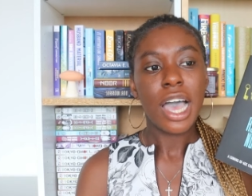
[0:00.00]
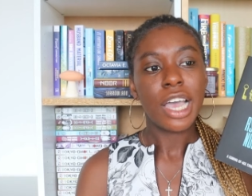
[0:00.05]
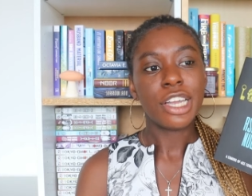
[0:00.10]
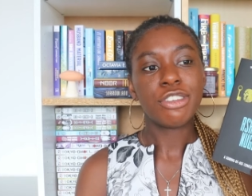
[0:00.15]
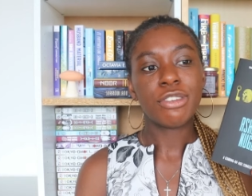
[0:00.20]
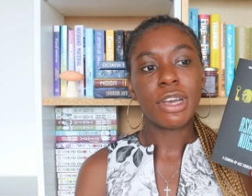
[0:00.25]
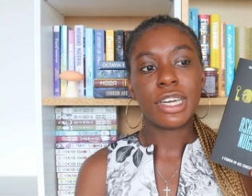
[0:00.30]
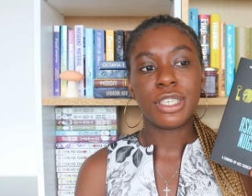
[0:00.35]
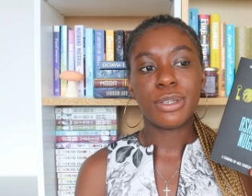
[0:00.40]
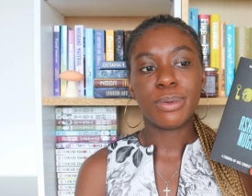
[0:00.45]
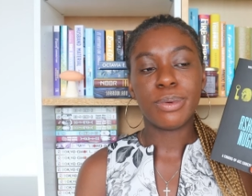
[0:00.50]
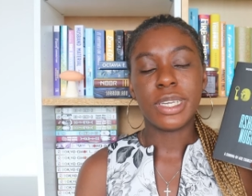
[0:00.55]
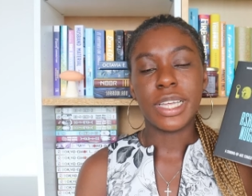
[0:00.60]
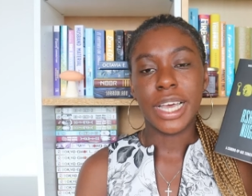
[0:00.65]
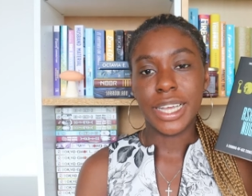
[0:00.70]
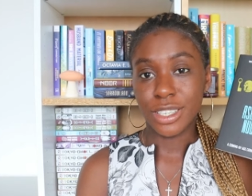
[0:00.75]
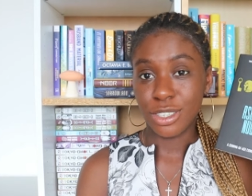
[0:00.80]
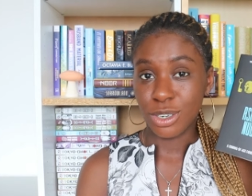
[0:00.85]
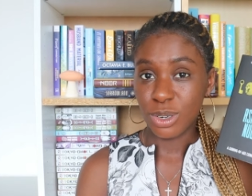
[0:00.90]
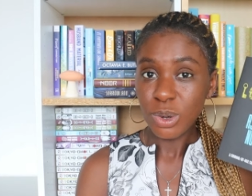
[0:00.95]
I tried to read
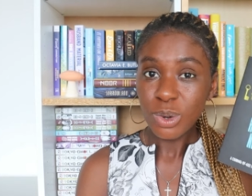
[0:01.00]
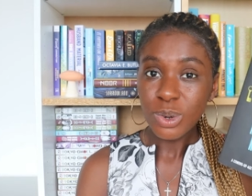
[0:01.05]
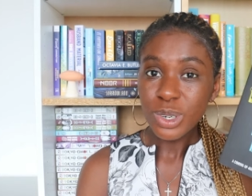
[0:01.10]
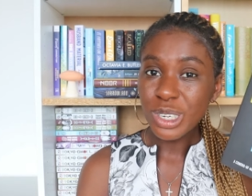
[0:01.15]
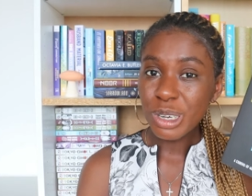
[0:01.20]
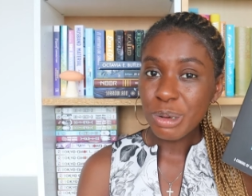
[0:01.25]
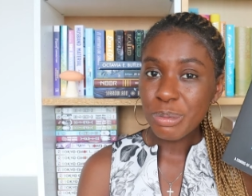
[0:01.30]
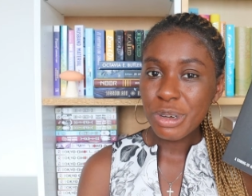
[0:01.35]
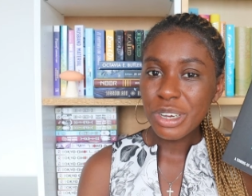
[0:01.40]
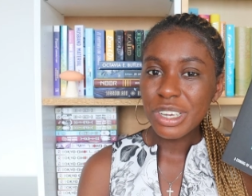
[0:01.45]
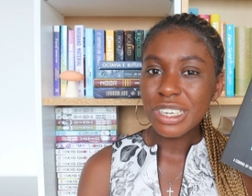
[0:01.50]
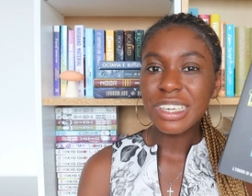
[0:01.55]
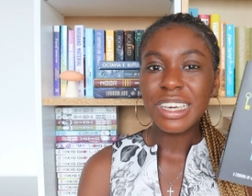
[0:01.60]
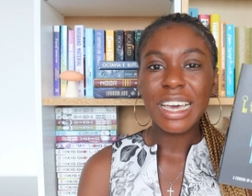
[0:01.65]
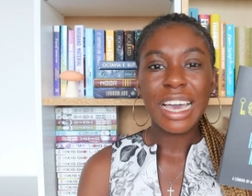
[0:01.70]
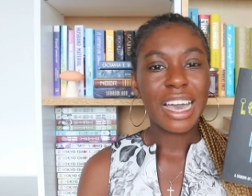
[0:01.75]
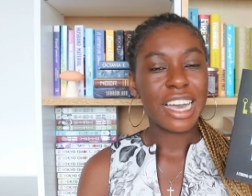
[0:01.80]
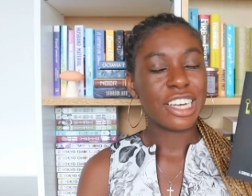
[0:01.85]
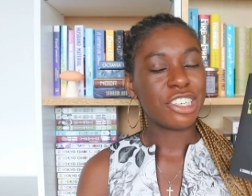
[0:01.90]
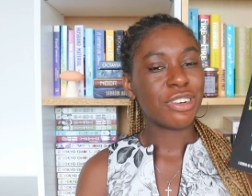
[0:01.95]
it as an audiobook,
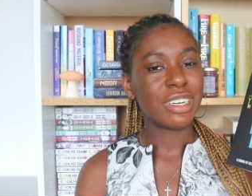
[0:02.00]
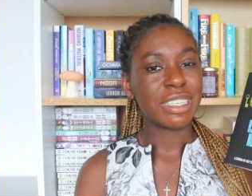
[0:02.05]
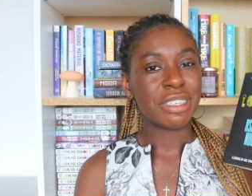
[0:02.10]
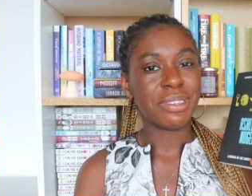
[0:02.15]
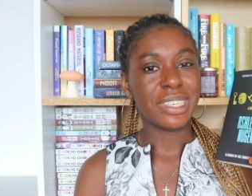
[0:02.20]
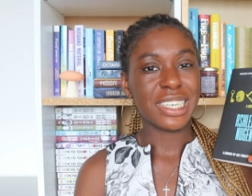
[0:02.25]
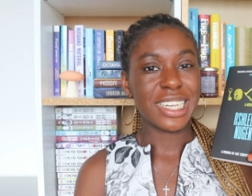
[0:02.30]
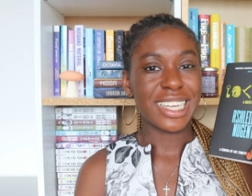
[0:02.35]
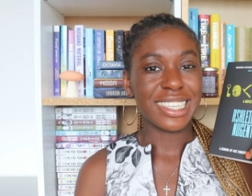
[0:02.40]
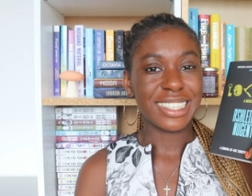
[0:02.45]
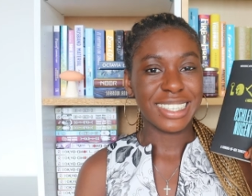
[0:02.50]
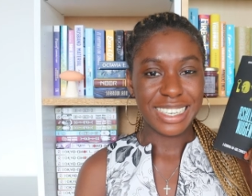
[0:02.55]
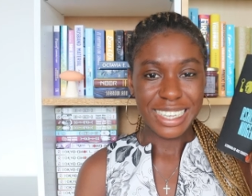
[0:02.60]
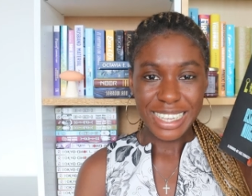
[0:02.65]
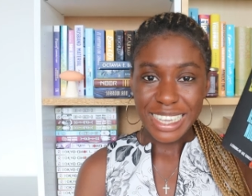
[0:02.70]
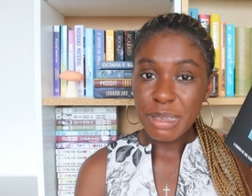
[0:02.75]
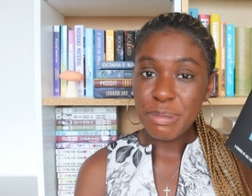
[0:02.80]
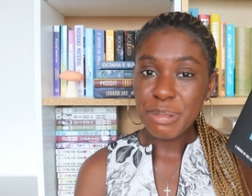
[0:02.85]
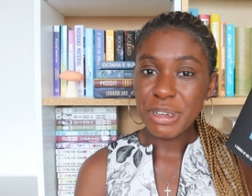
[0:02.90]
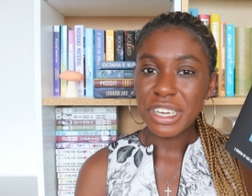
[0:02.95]
I tried to read it as an
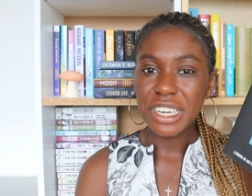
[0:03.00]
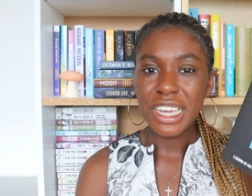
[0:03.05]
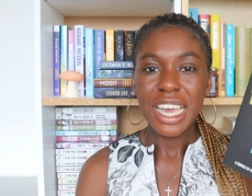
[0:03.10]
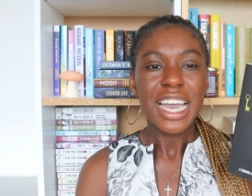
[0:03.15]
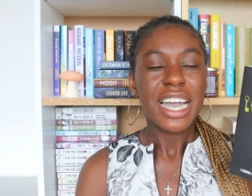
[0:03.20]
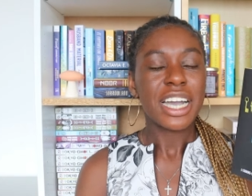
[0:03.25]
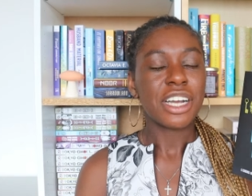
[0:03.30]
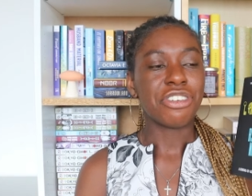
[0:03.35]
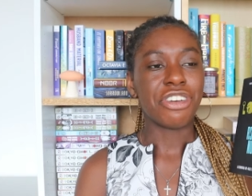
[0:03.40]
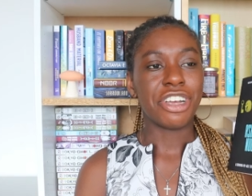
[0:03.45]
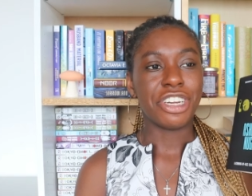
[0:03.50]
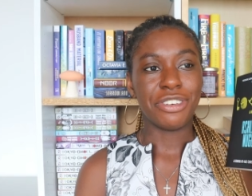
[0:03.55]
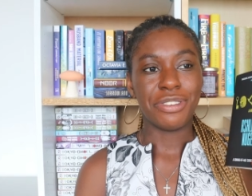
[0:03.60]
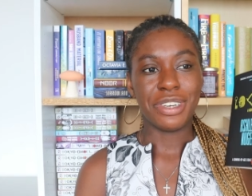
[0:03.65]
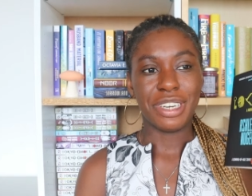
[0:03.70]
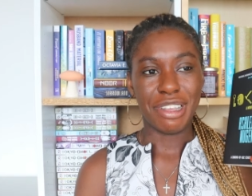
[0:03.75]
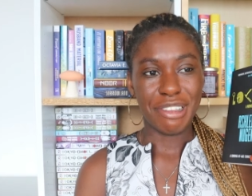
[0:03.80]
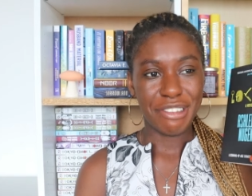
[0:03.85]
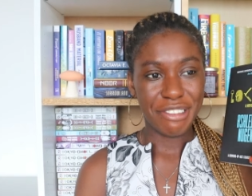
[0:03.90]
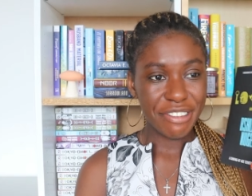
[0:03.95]
ebook, I tried to
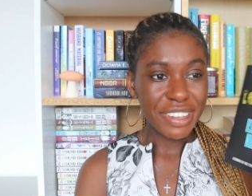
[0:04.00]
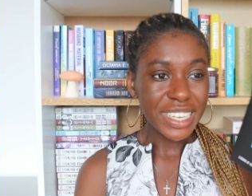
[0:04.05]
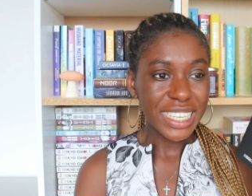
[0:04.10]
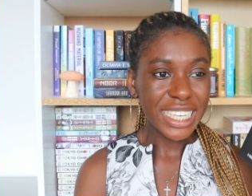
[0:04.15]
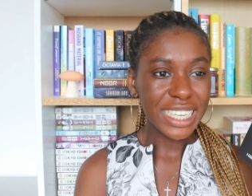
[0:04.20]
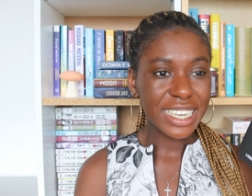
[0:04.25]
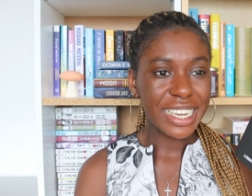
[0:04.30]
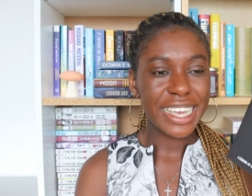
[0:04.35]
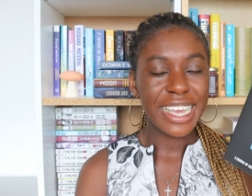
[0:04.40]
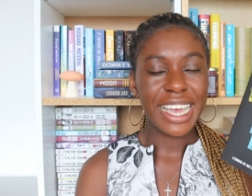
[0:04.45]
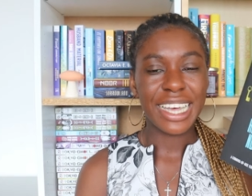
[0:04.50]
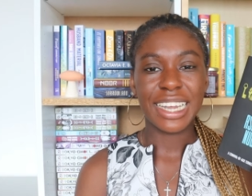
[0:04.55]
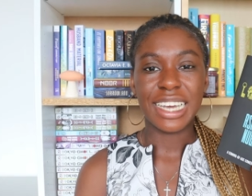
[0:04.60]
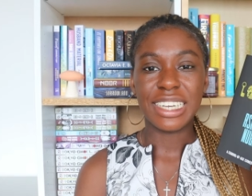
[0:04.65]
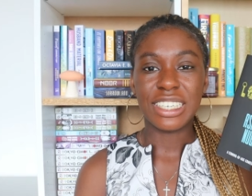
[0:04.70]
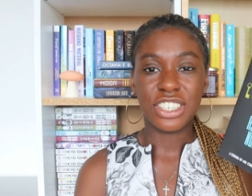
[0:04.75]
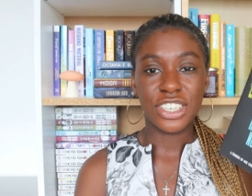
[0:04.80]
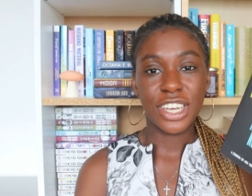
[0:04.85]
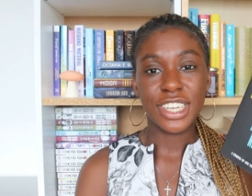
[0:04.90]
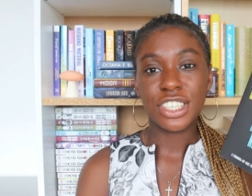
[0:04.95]
read it physically and
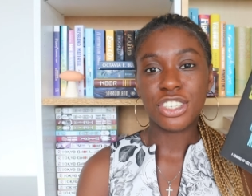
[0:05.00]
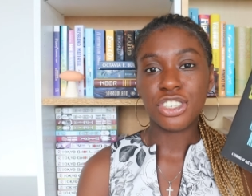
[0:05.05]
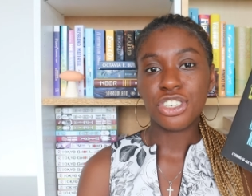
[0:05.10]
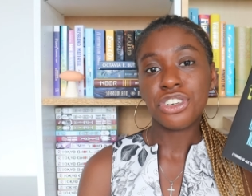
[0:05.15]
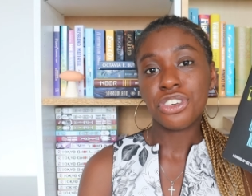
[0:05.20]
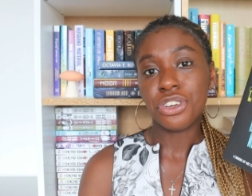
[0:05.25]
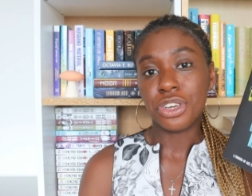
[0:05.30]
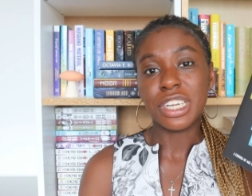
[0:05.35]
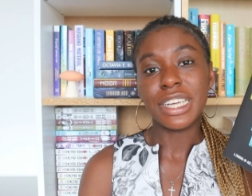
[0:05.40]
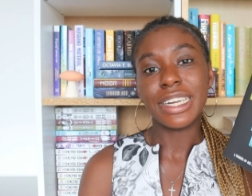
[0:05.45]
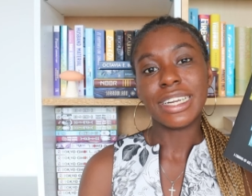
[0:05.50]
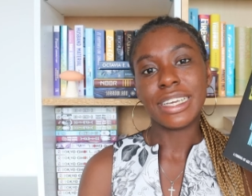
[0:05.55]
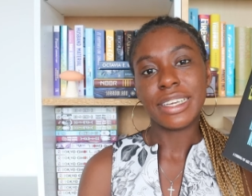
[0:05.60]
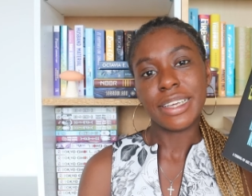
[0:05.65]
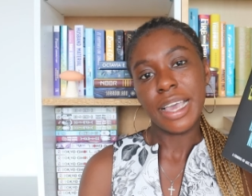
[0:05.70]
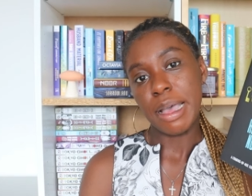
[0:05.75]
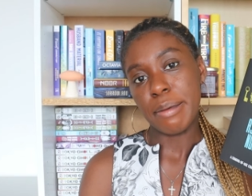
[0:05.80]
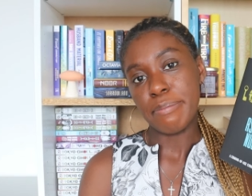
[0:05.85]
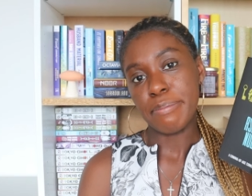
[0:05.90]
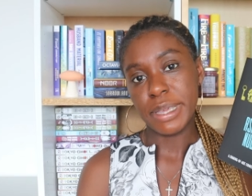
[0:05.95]
I just
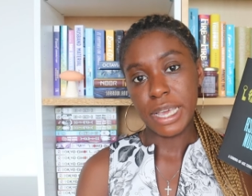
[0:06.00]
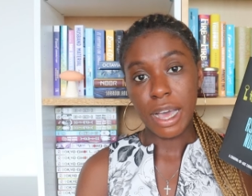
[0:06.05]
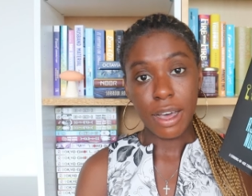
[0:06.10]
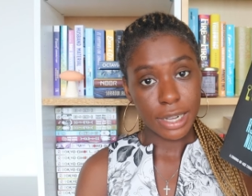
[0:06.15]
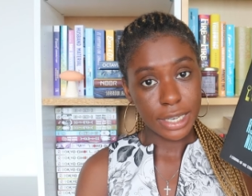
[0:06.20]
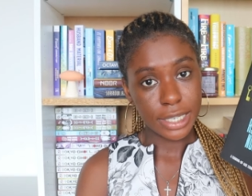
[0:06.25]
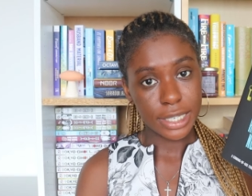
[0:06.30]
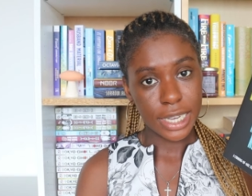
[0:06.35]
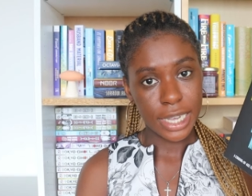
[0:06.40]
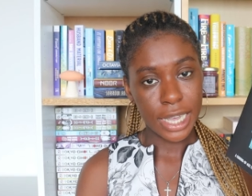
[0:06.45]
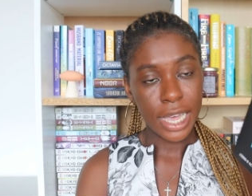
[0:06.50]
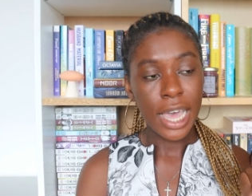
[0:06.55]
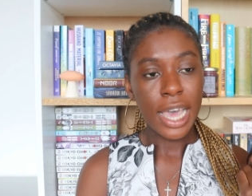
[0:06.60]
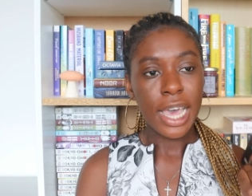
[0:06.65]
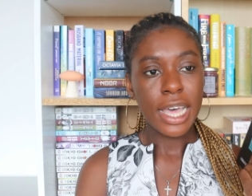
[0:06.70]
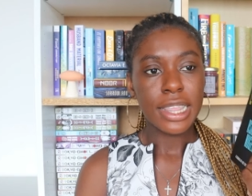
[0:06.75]
couldn't get behind it.